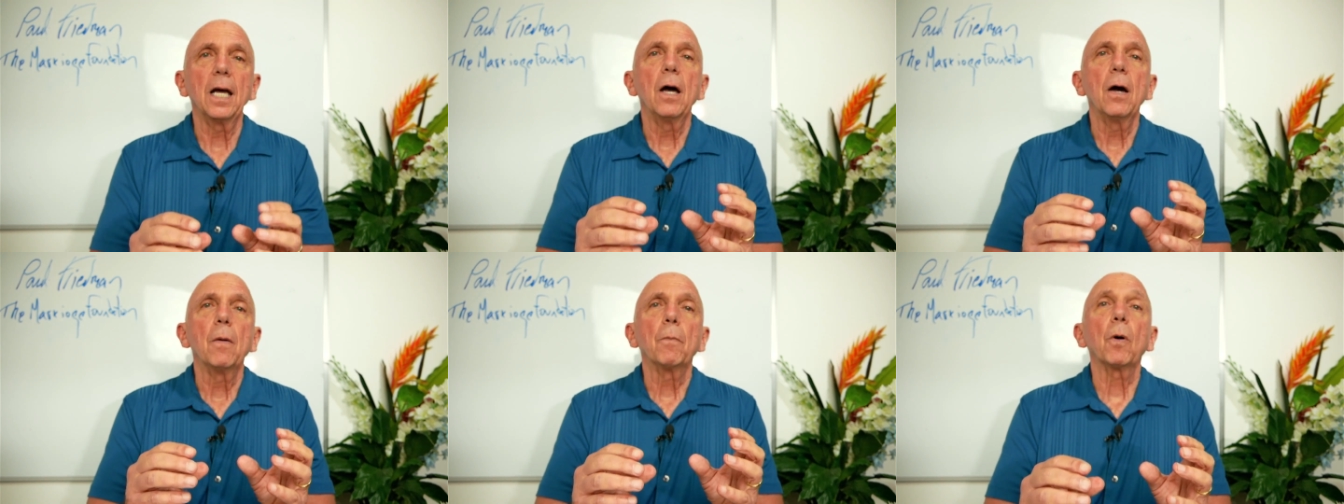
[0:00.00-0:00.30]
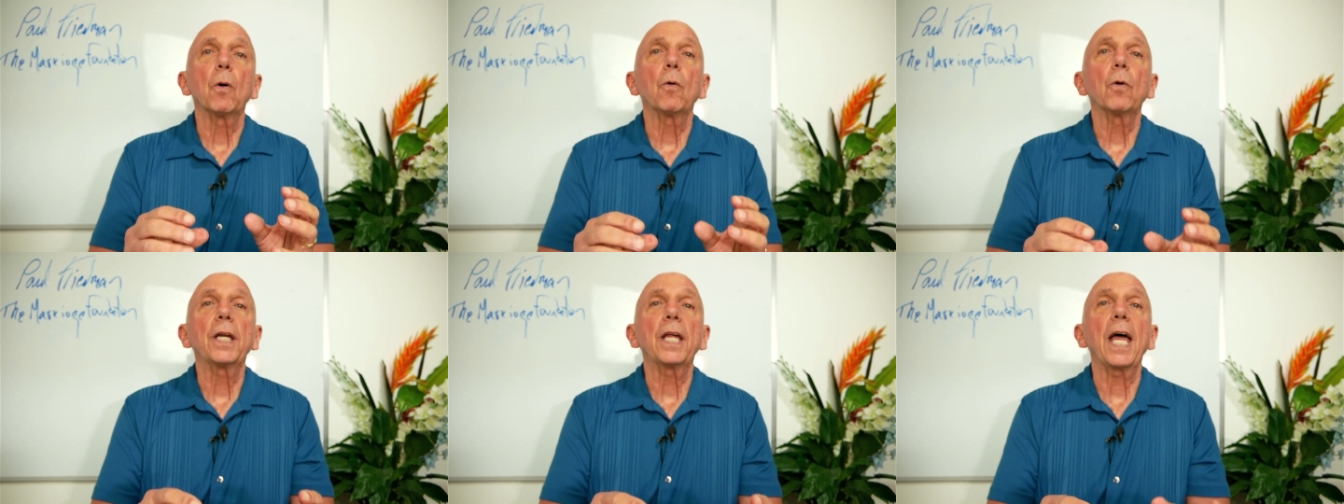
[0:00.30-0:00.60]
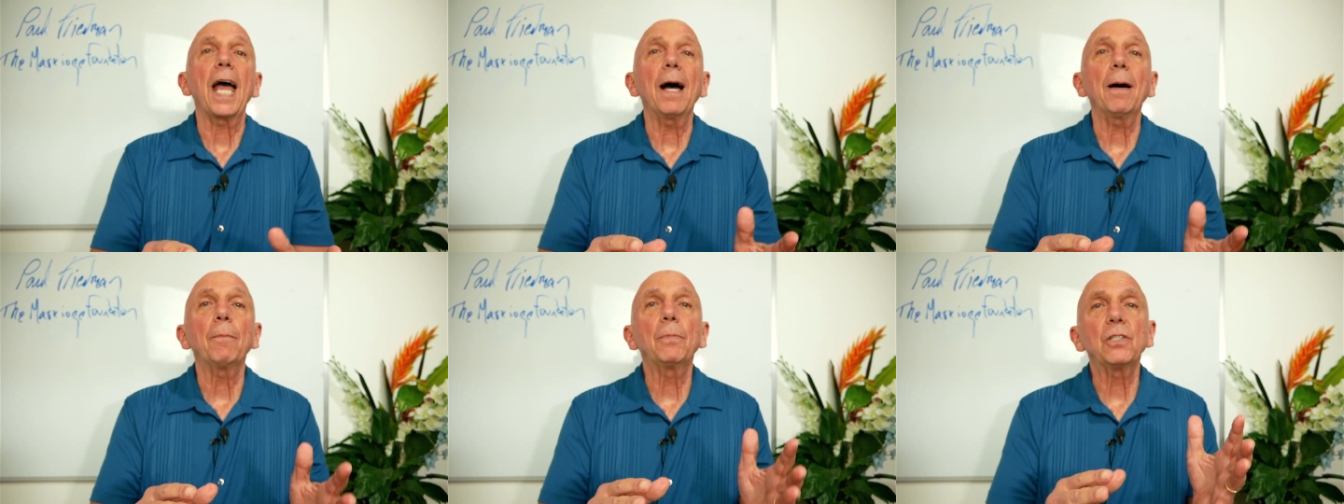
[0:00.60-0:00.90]
But what
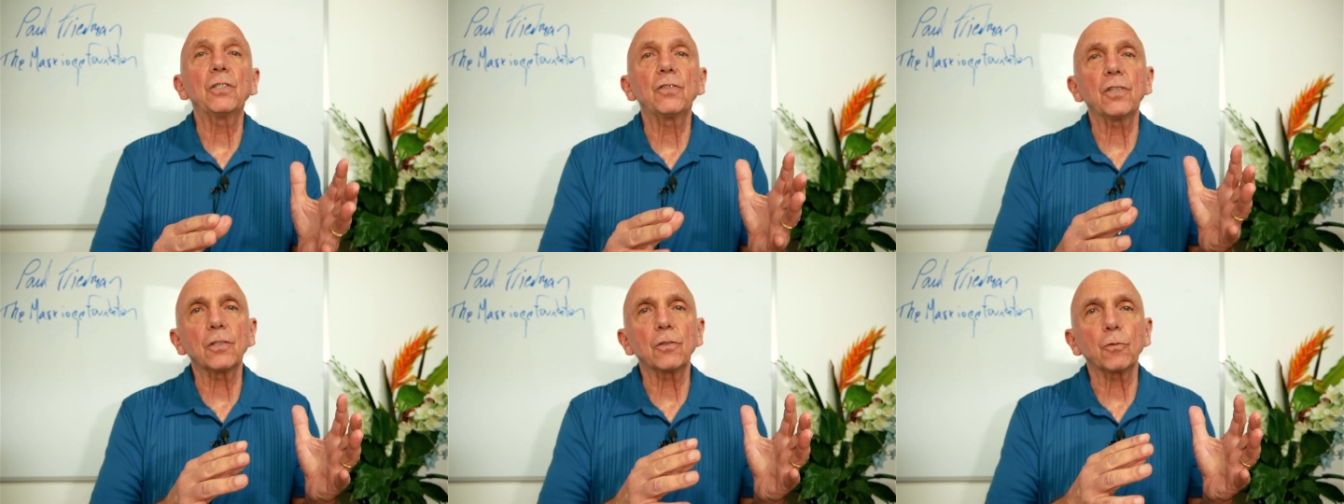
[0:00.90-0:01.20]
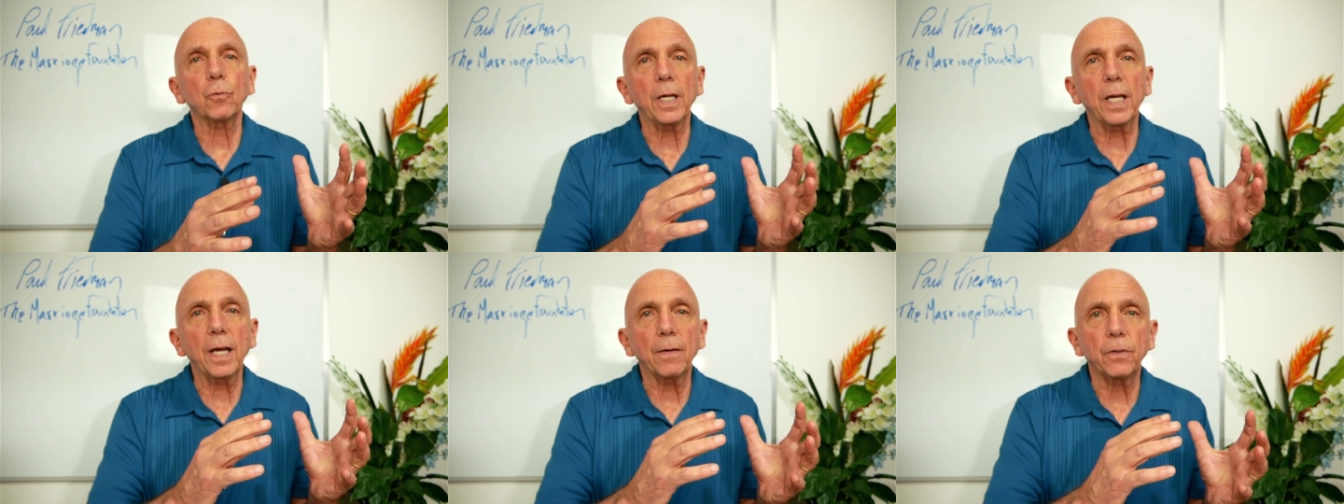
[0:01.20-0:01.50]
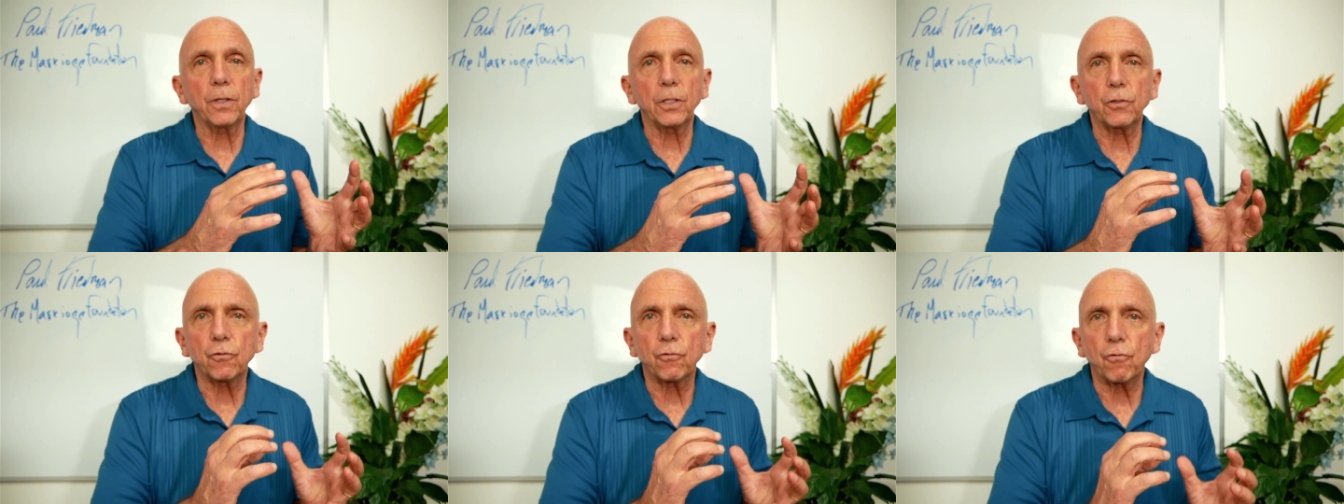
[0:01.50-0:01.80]
happens is we have
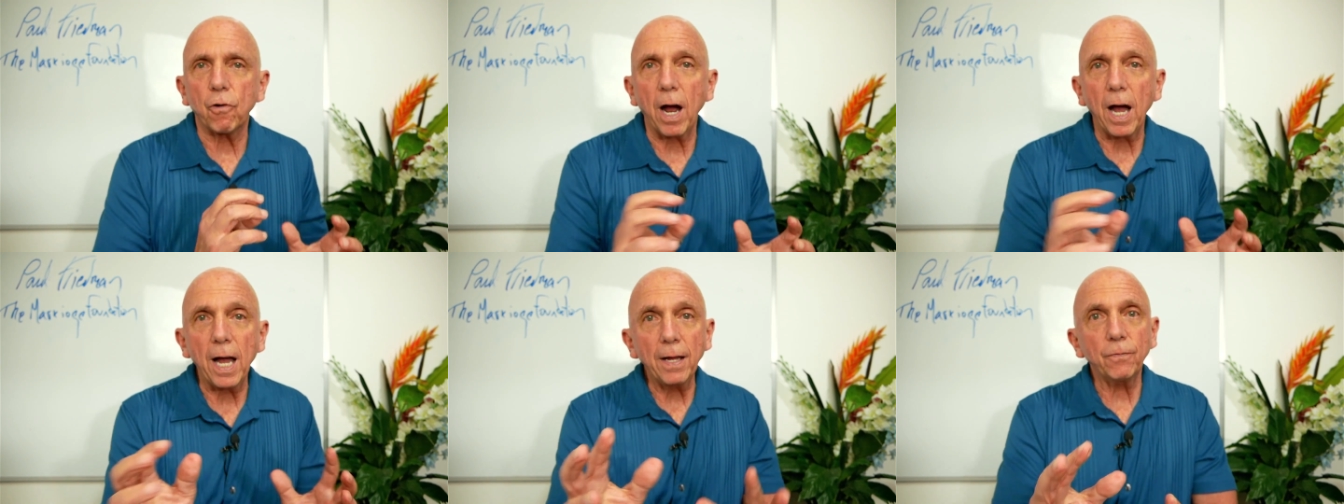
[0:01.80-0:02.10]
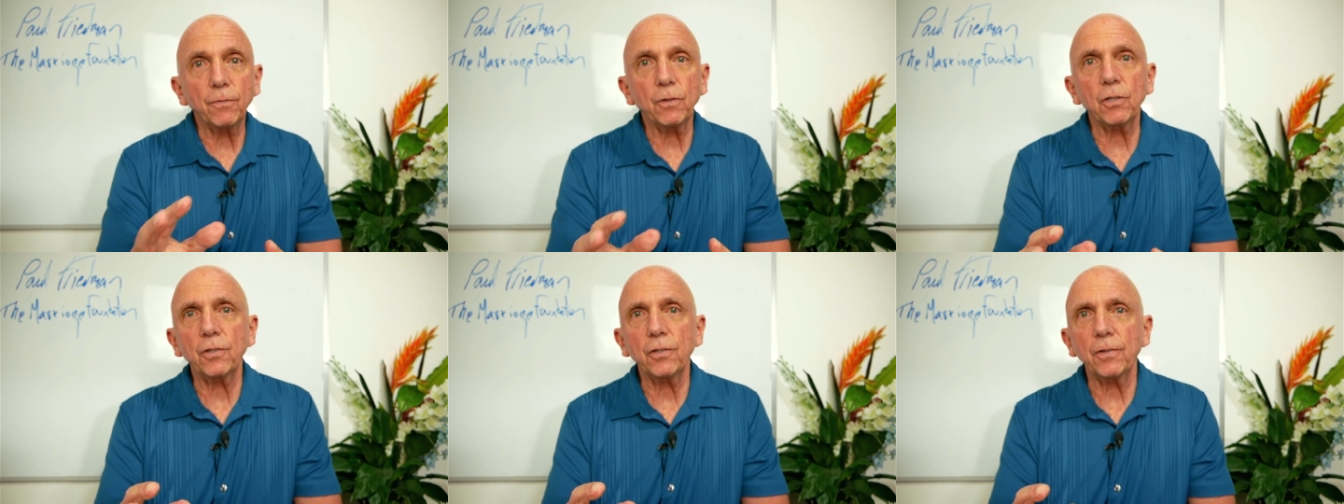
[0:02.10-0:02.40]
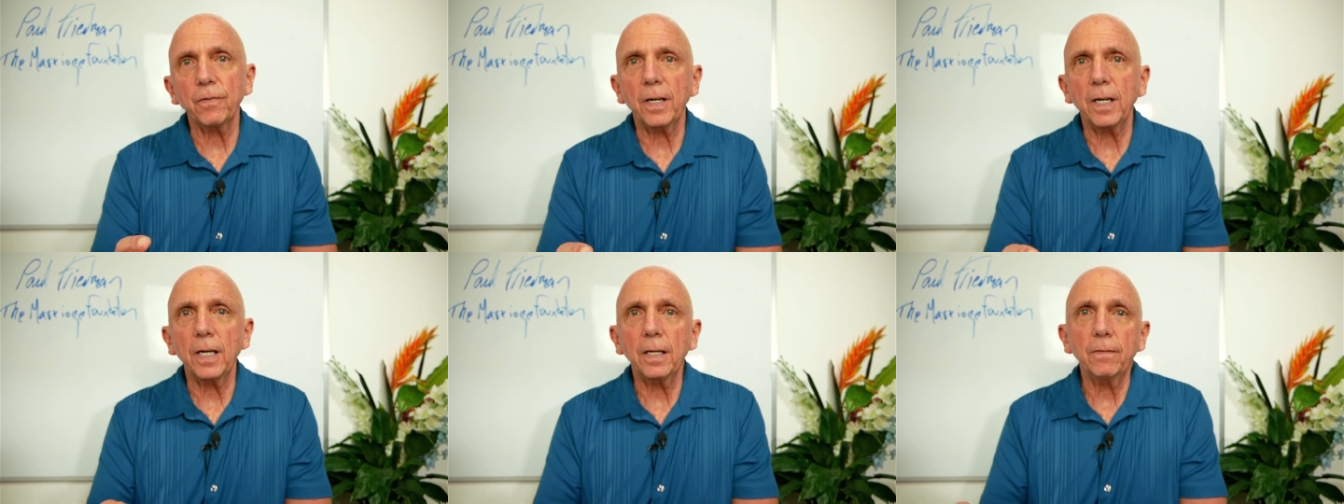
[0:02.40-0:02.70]
this drive to
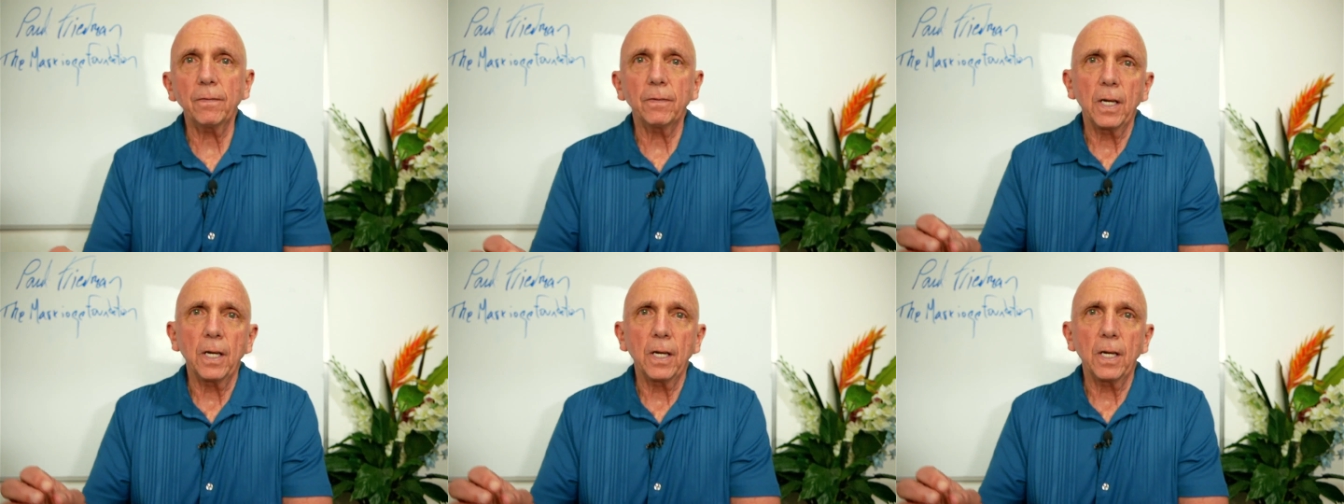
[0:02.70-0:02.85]
survive,